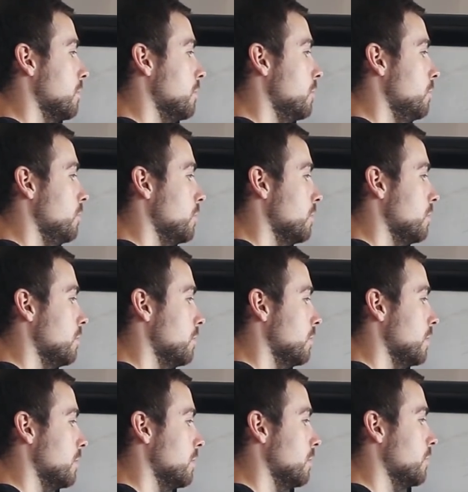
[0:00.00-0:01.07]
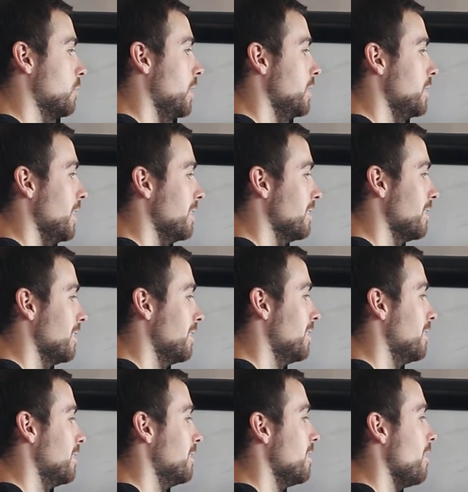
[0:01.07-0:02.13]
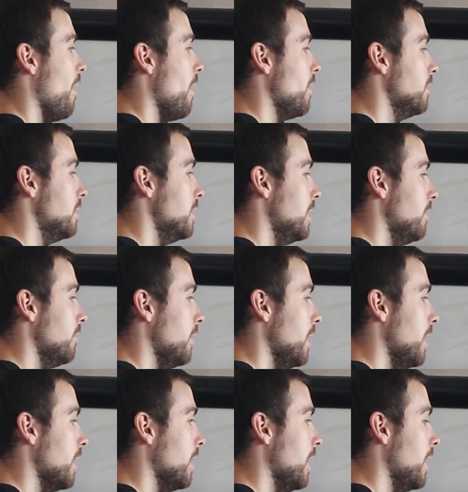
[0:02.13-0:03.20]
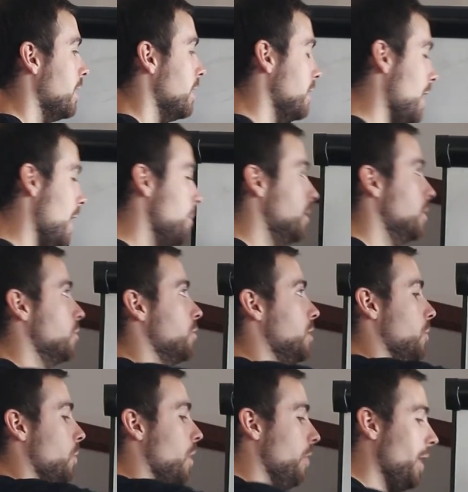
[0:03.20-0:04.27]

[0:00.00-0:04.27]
oops, that's a strange X. If they had led a diamond at trick 1,